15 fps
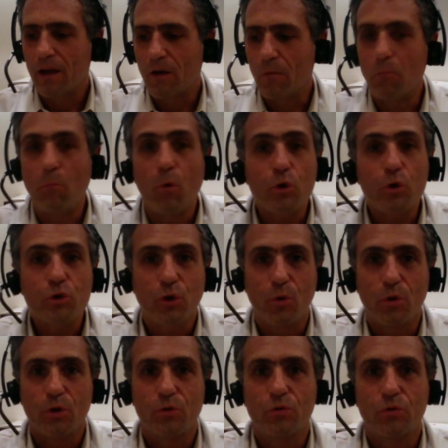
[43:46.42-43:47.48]
more
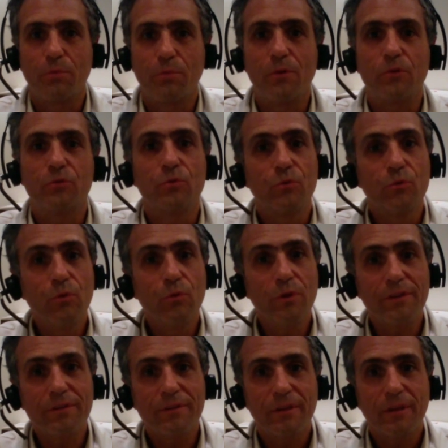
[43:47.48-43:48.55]
so, to be able to do
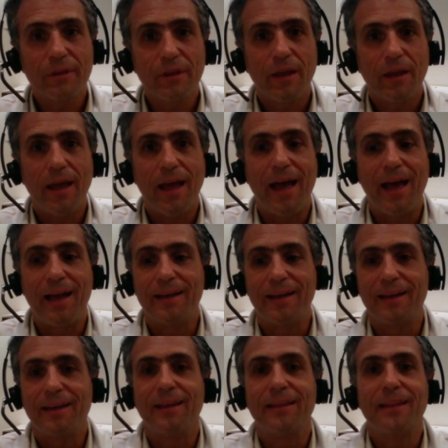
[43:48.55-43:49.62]
it, and
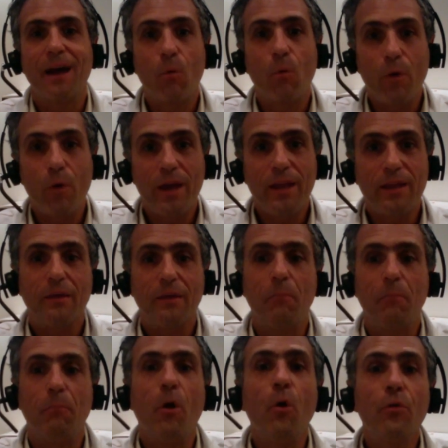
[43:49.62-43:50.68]
in that way,
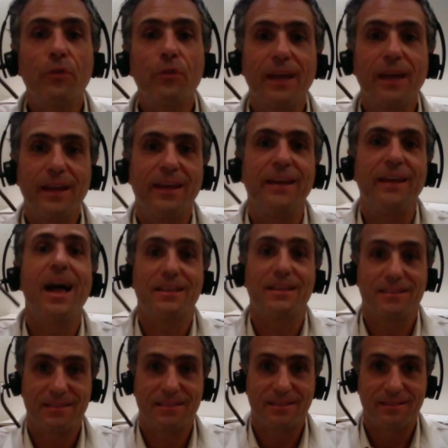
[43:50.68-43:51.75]
both get
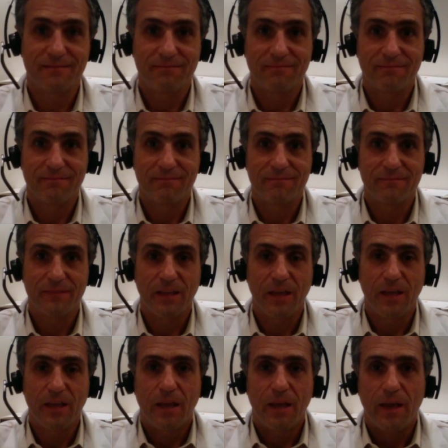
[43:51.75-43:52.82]
enhanced.
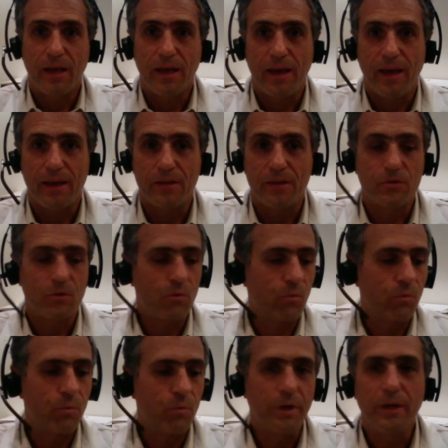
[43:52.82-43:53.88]
And
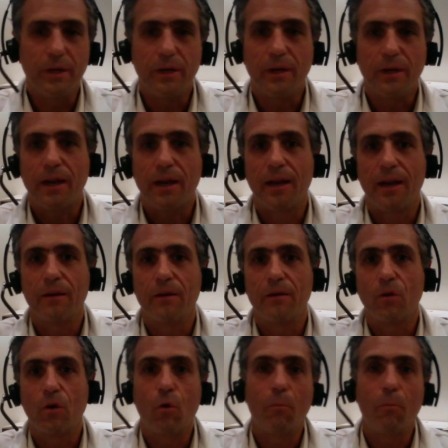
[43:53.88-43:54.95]
we
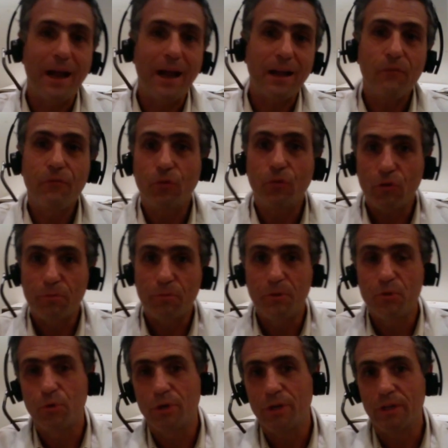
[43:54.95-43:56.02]
can go back and forth
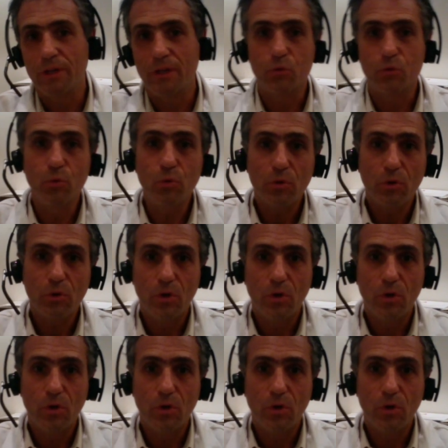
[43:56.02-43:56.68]
between the two,